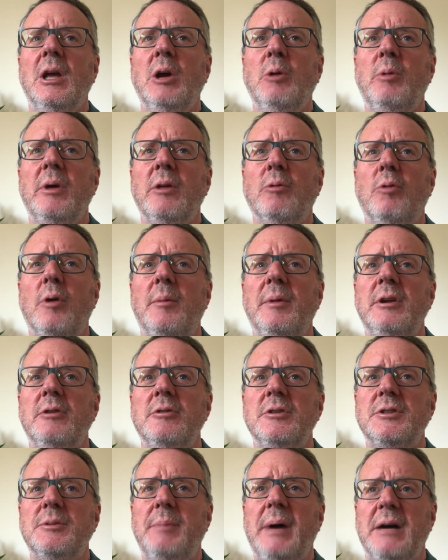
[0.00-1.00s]
with a woman who
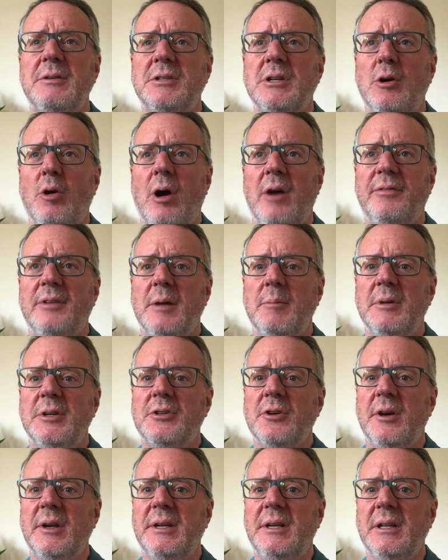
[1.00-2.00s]
was about to go off on
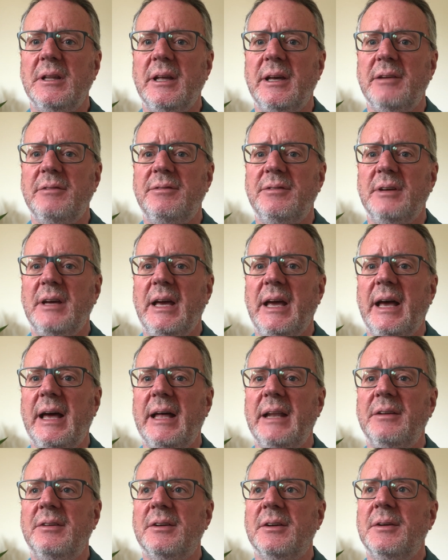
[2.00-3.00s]
maternity leave.
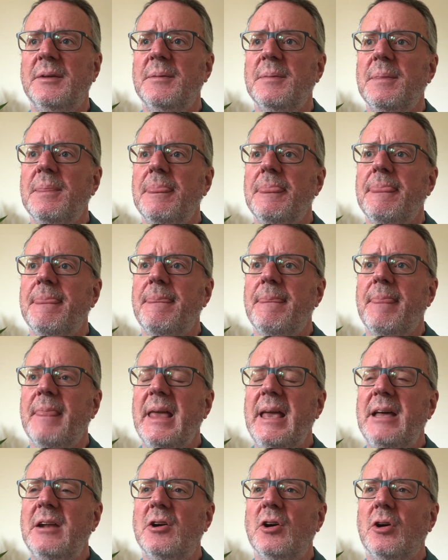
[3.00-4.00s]
And
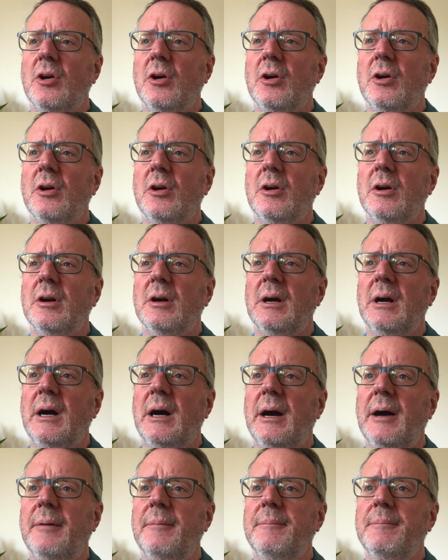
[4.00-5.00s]
in her
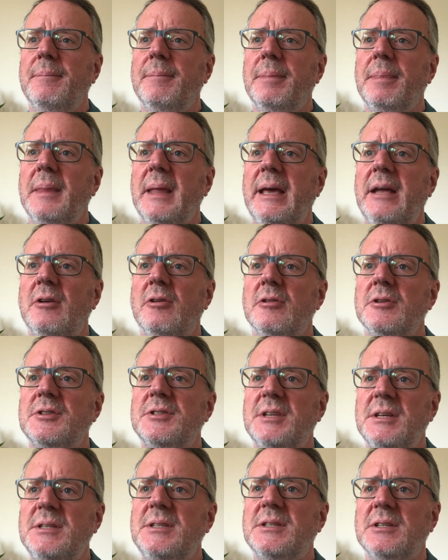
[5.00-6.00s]

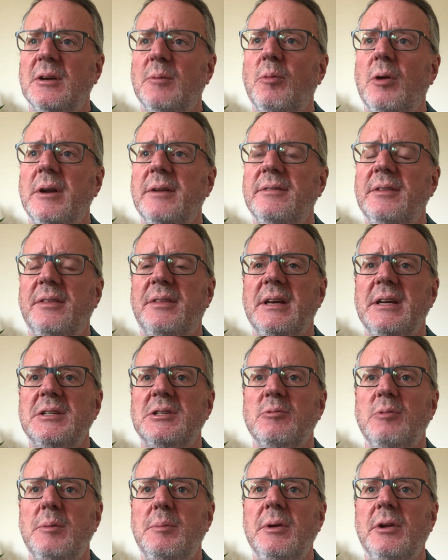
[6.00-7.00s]
system, one of the things
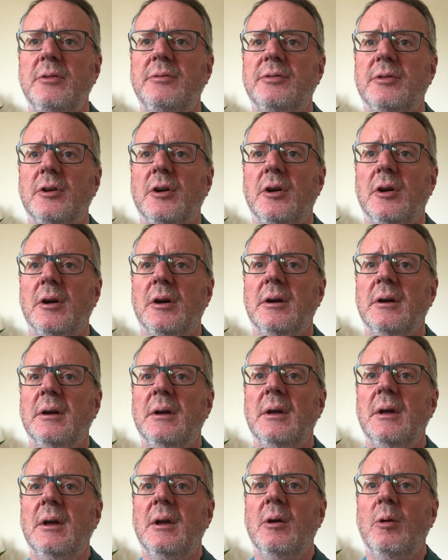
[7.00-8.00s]
that we built for her
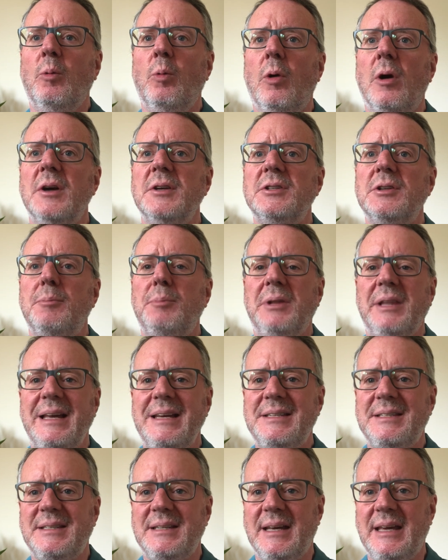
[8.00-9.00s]
was a
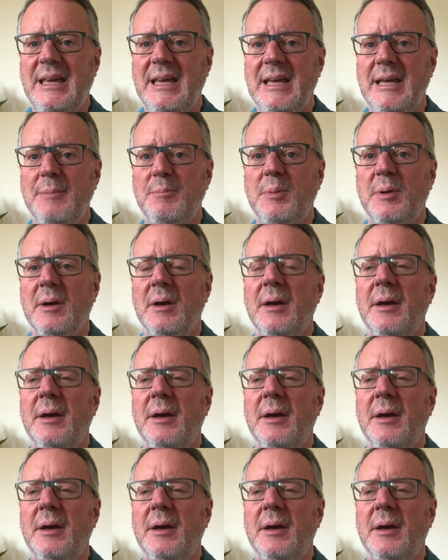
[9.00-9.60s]
place to keep